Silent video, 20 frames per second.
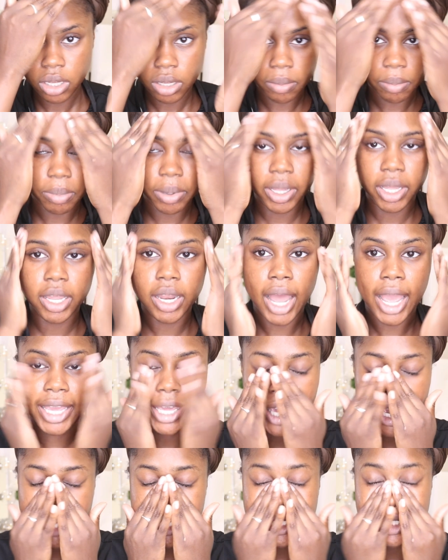But I
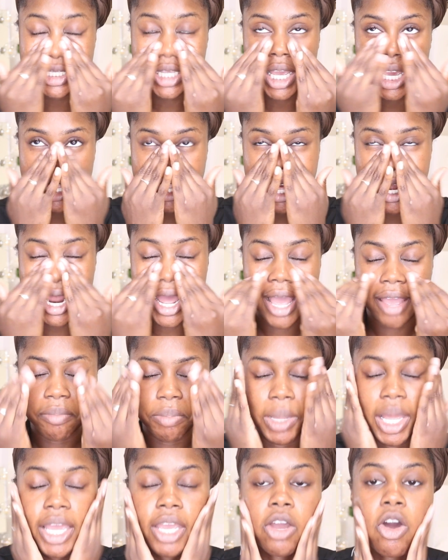can't say that I'm
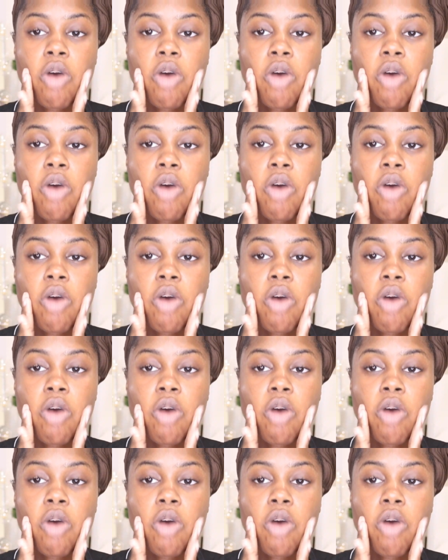like,